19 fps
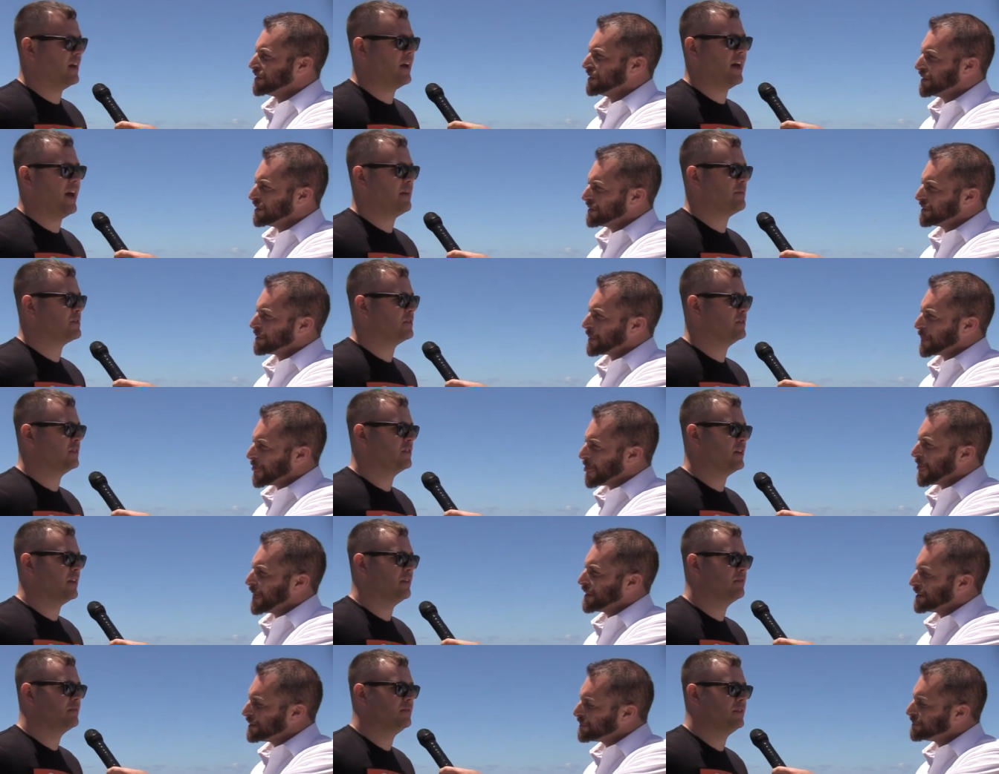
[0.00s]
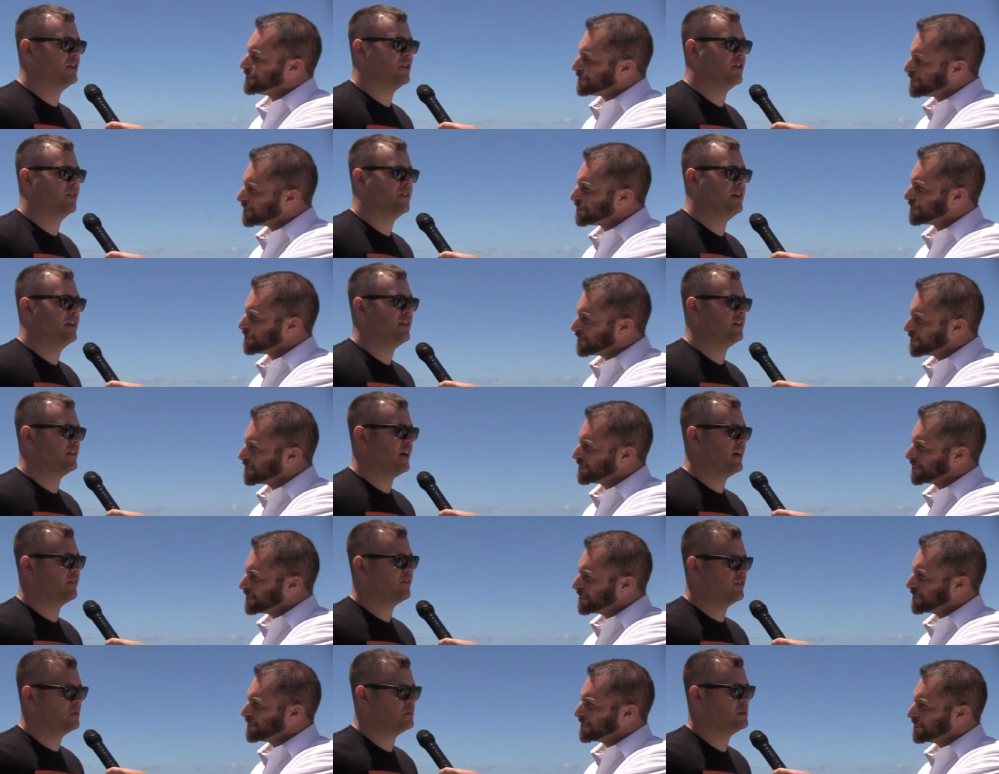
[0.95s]
Speaker 1: Yeah. yeah, absolutely. You know, hearing
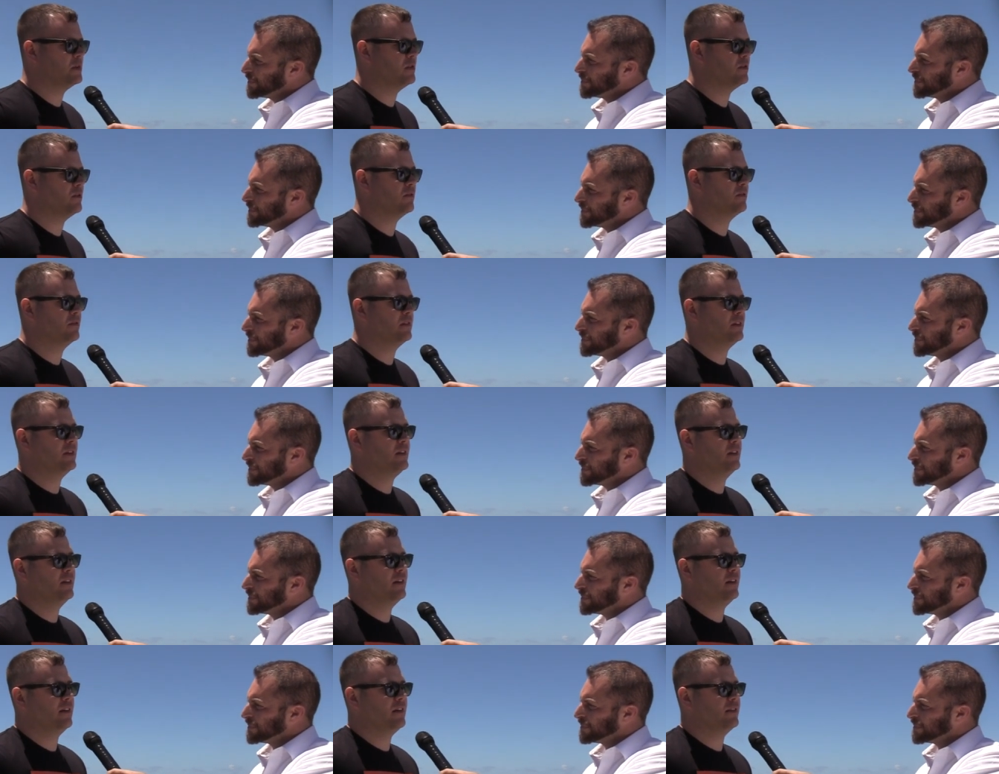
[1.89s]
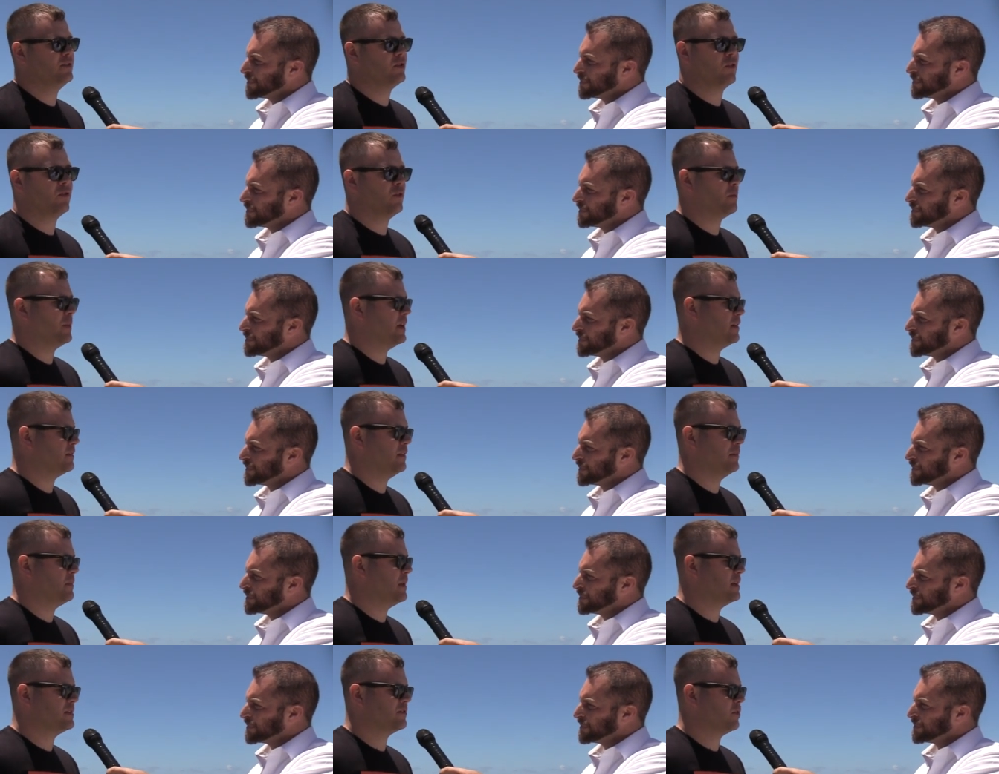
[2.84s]
that from you total make it
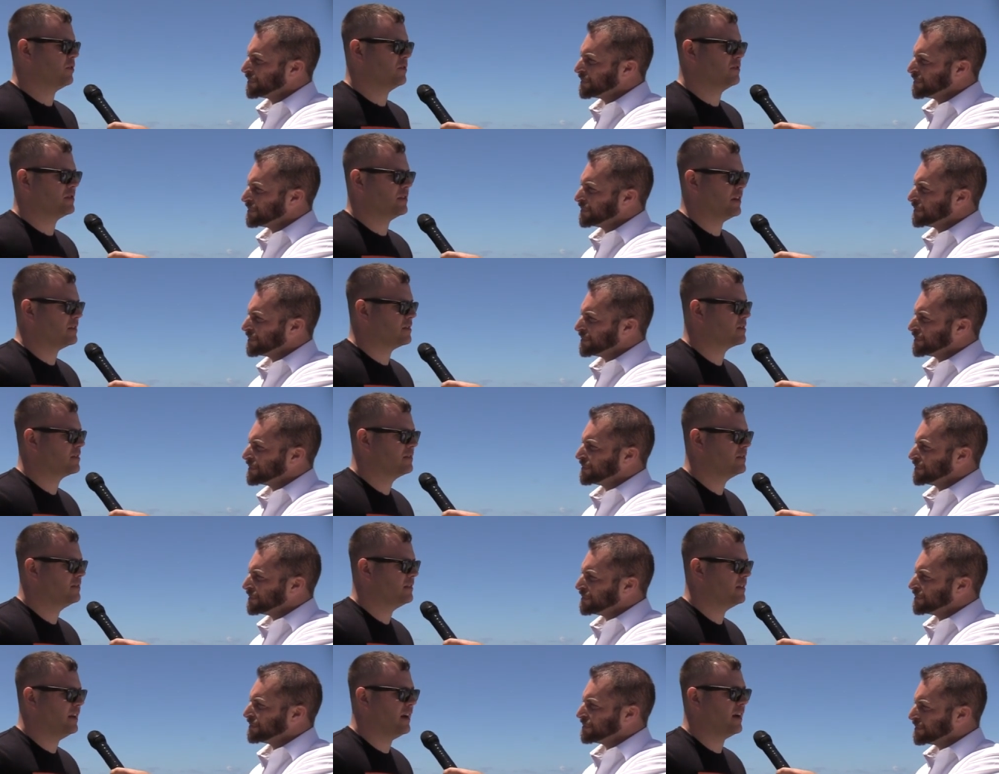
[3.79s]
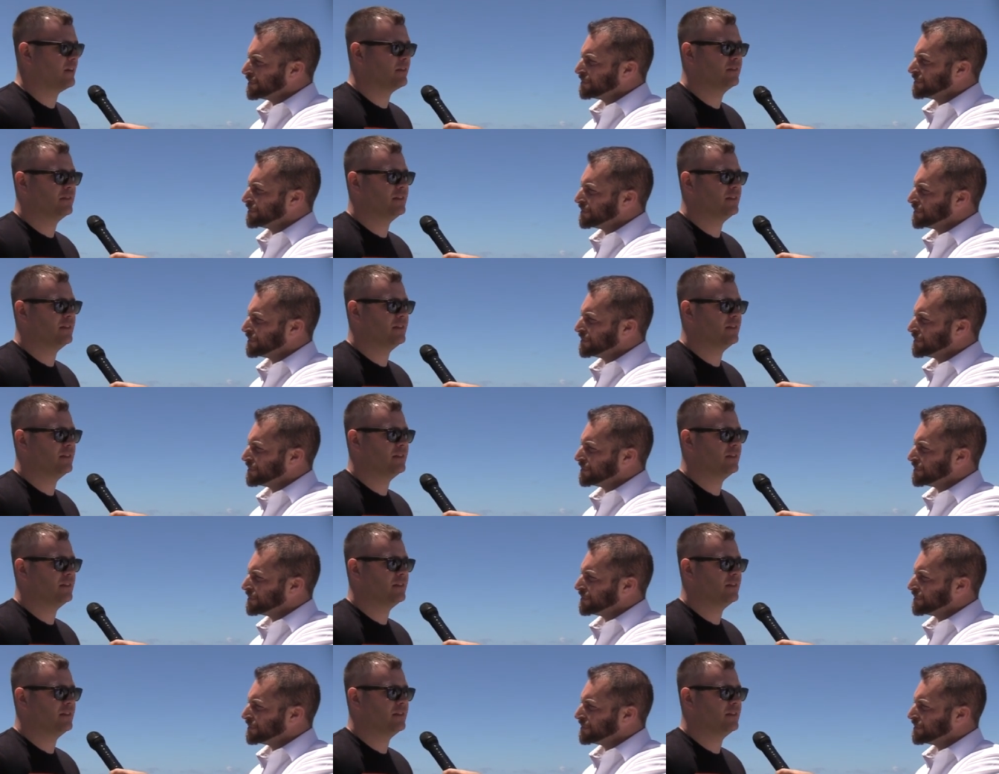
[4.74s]
makes total sense. Yeah.